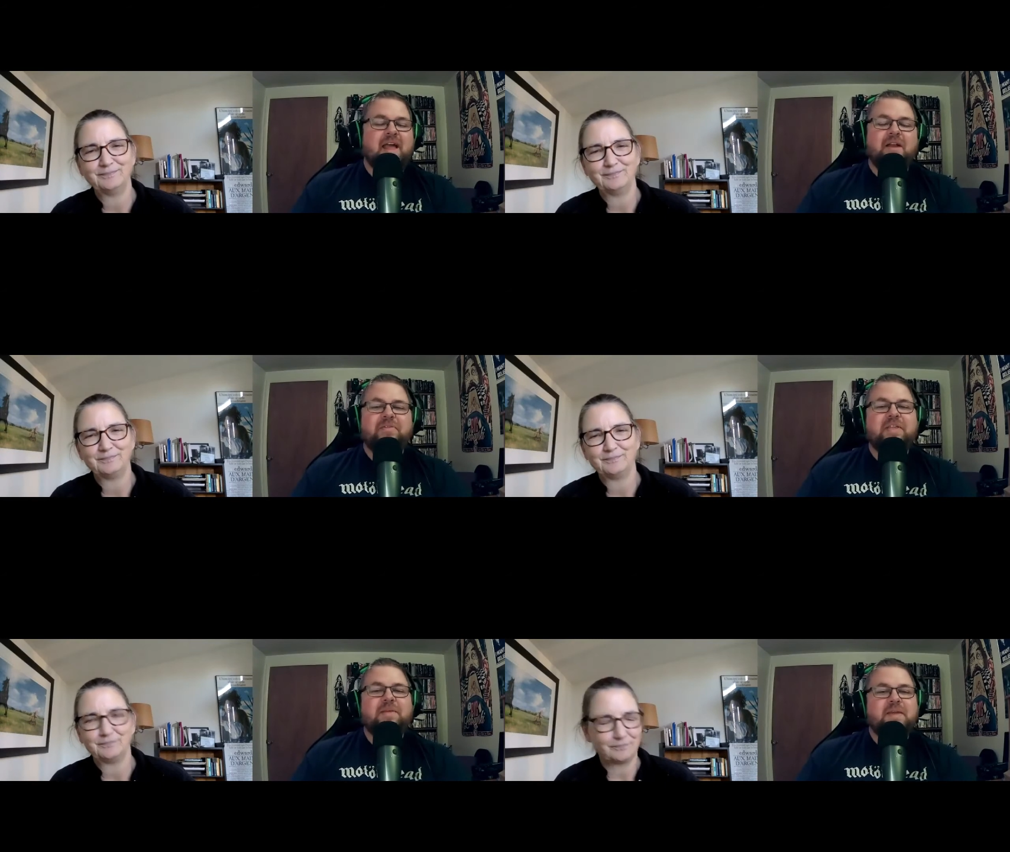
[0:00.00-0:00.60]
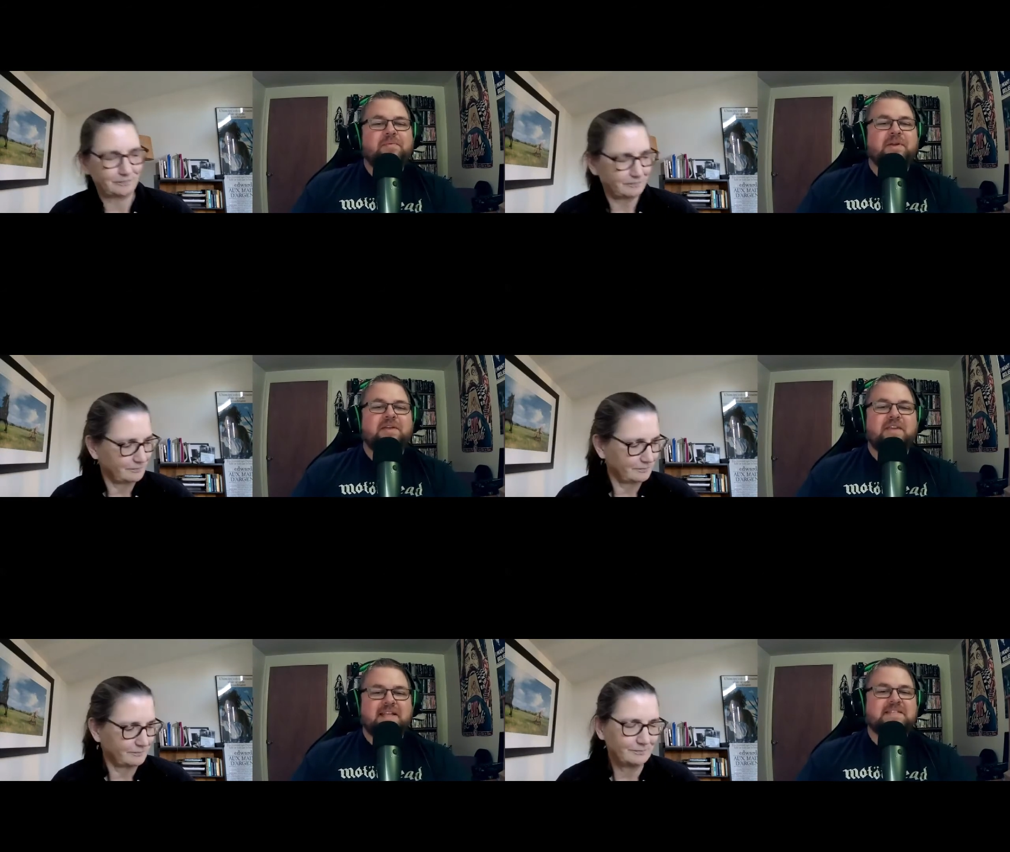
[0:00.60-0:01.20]
Speaker 1: I, I don't think people
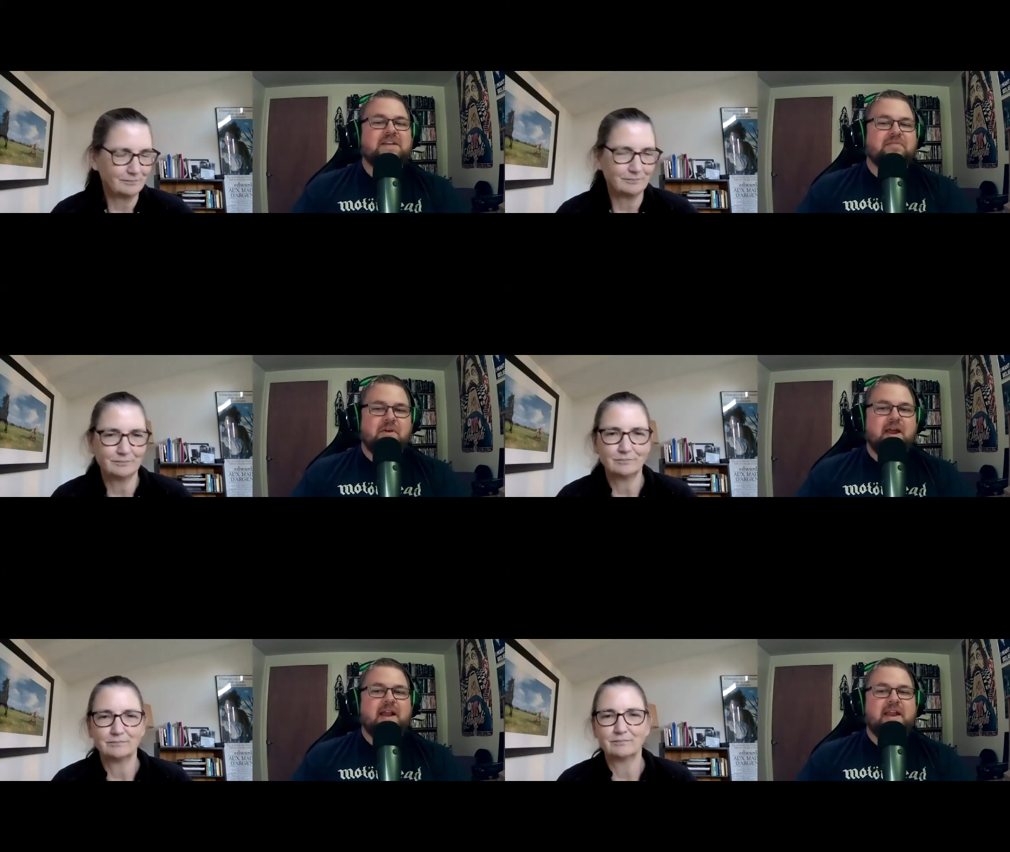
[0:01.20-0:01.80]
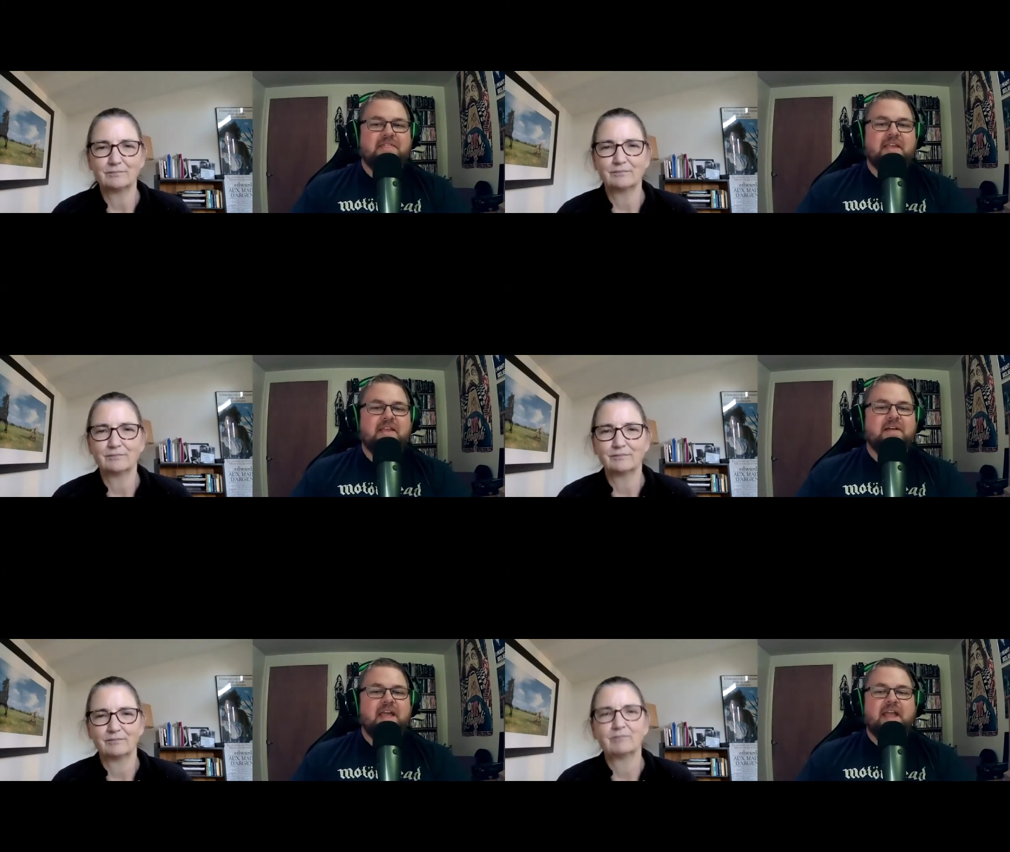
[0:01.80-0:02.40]
give kids enough credit. I think
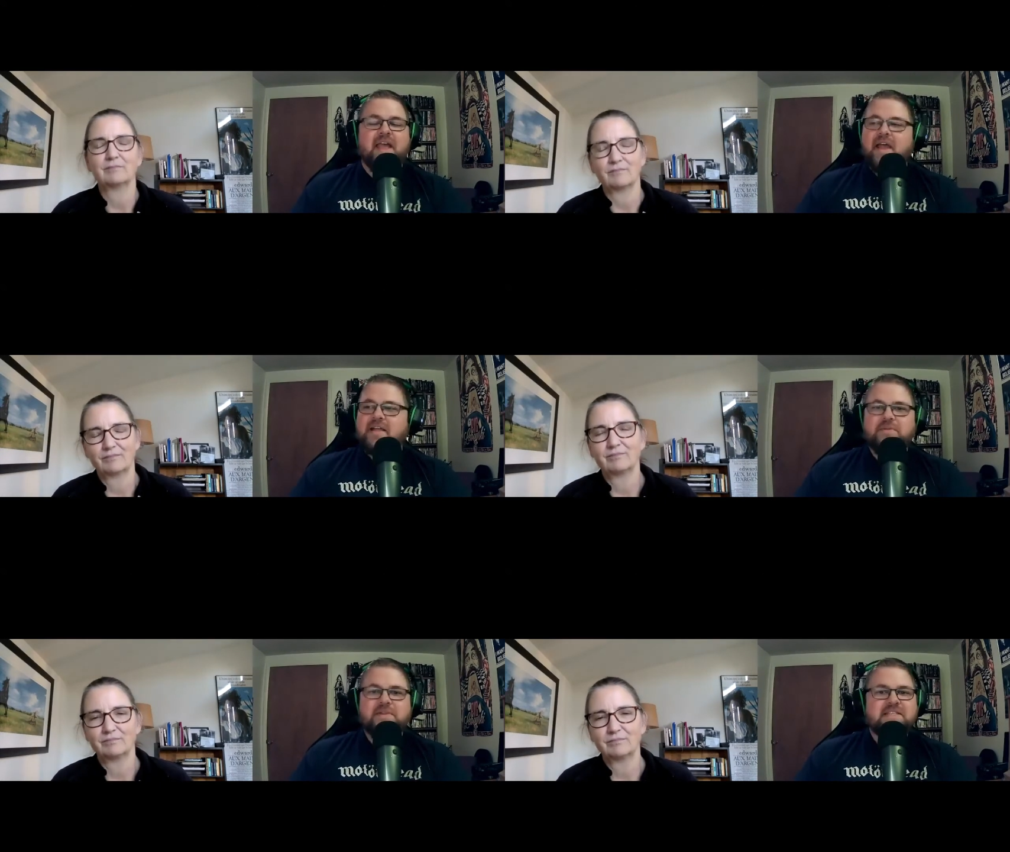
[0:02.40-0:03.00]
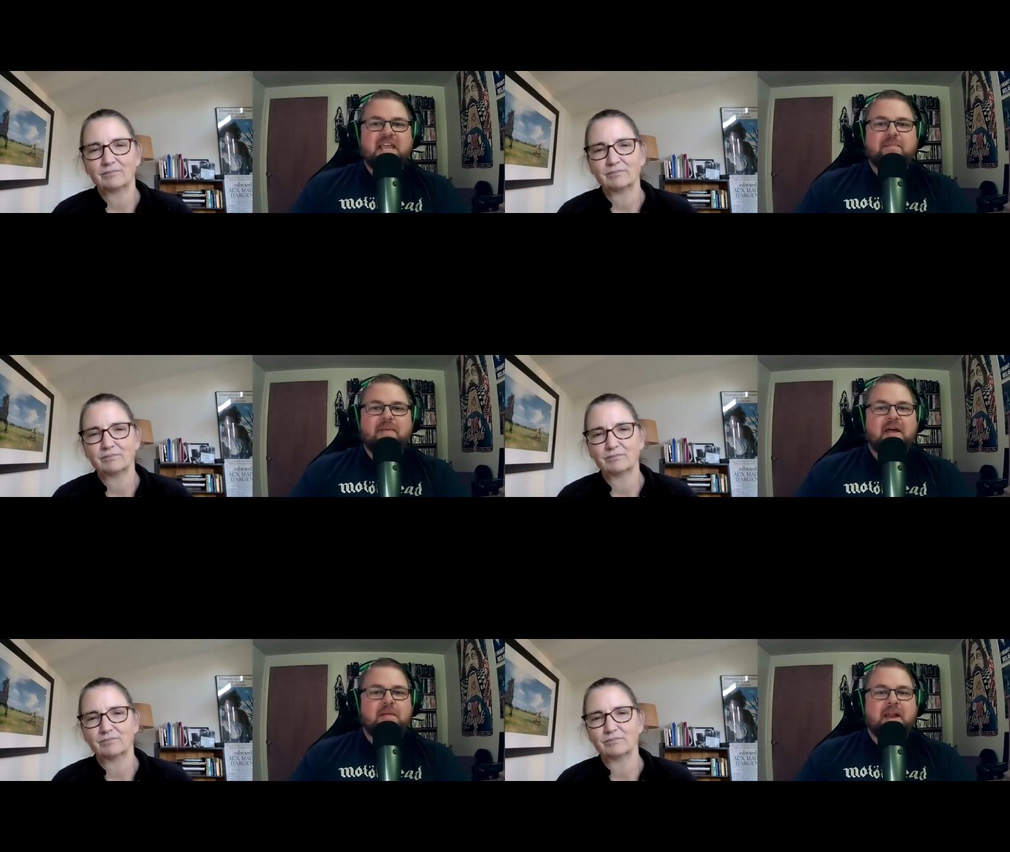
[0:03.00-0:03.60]
like because when this came
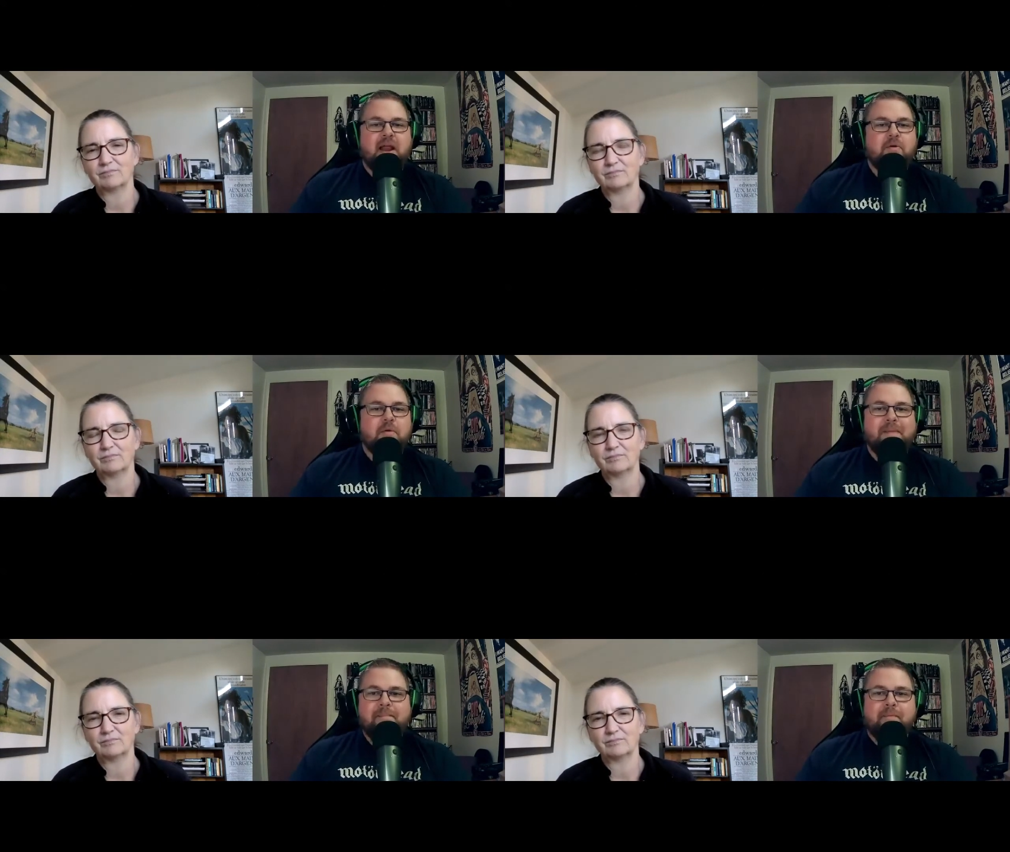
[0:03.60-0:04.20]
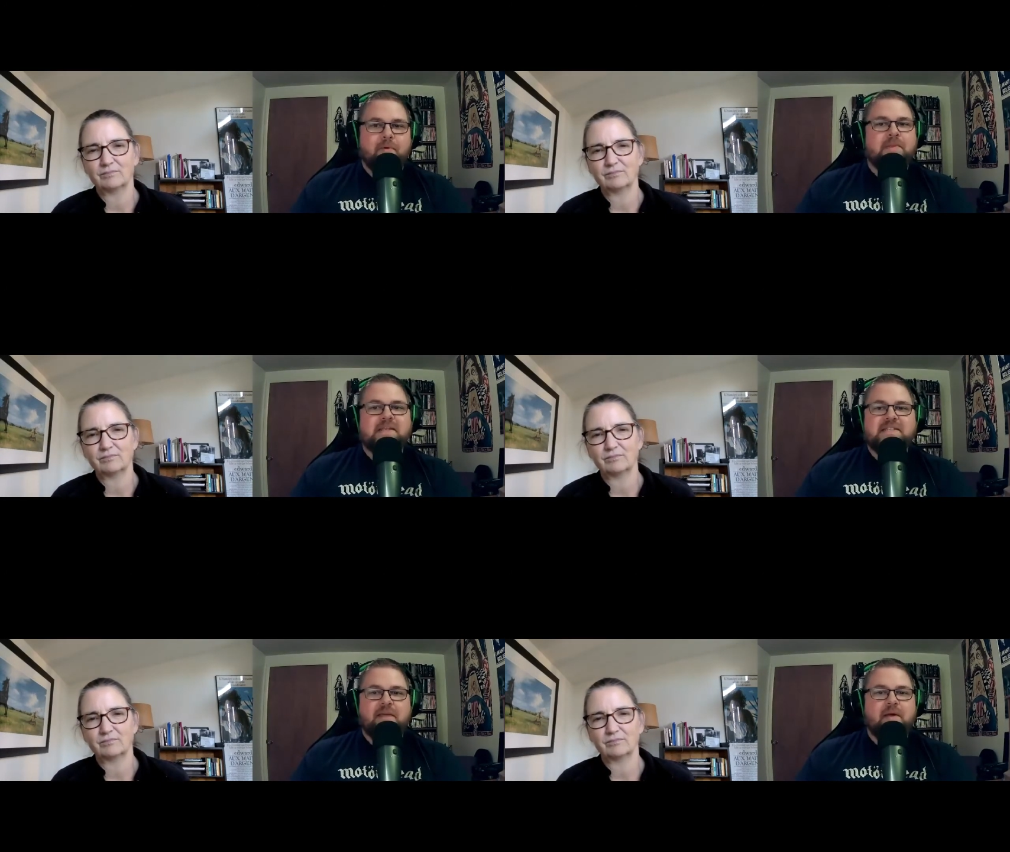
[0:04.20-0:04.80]
out, I mean, I remember when
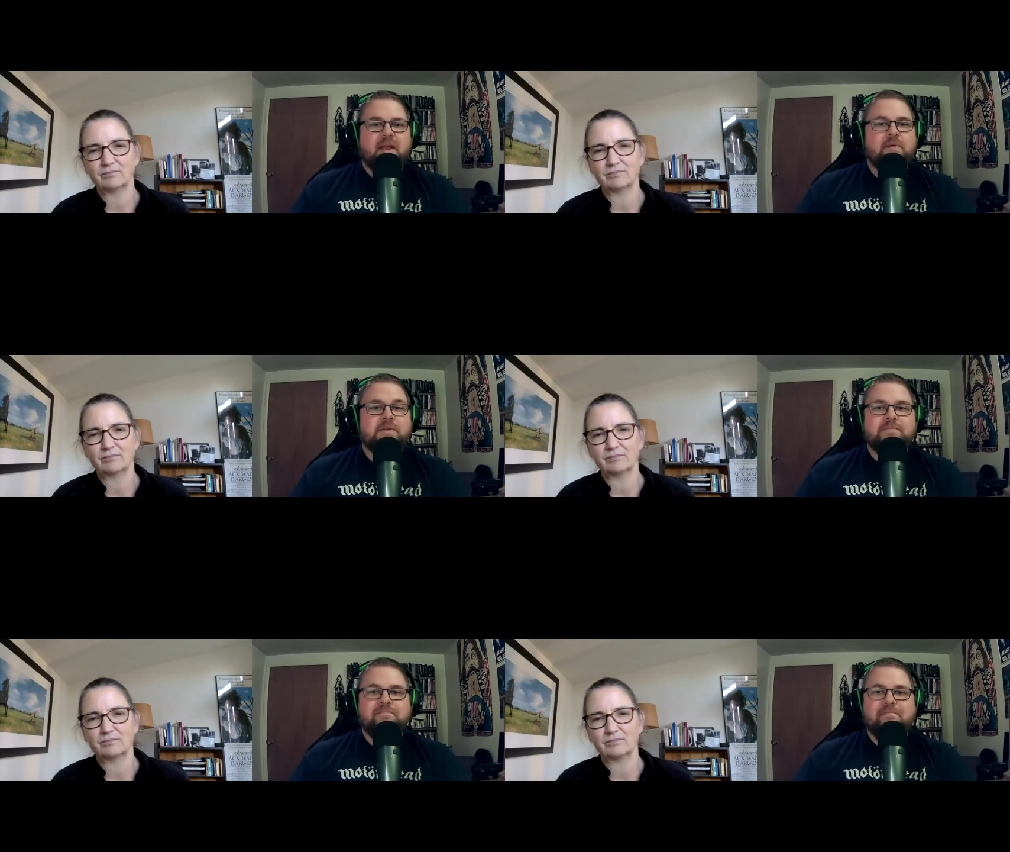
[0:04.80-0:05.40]
this came out, it was